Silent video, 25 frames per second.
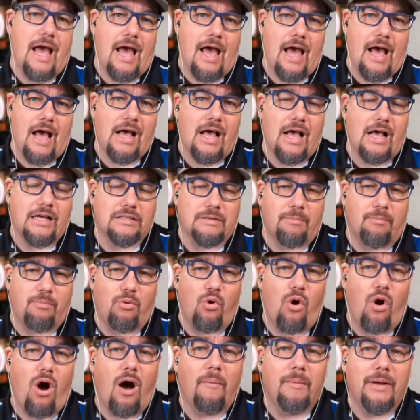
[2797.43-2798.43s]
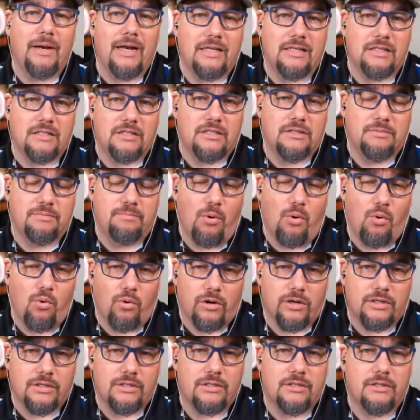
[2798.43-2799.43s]
as a prominent
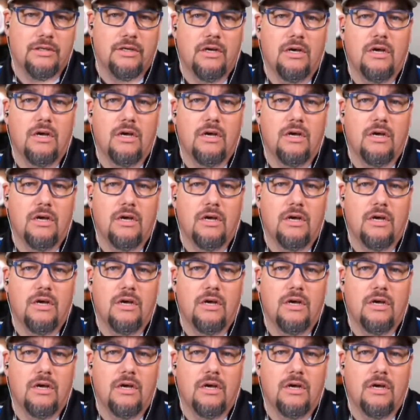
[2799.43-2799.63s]
sport